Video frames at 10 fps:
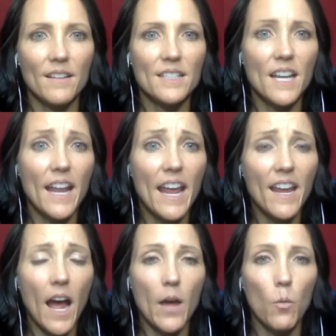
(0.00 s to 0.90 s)
Today,
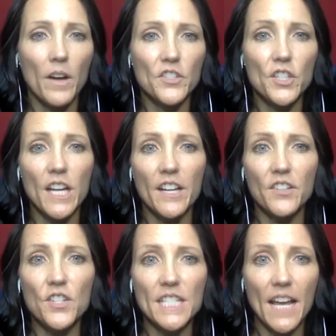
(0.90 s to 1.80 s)
I want you to
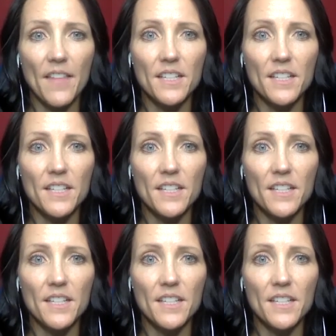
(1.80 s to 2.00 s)
understand the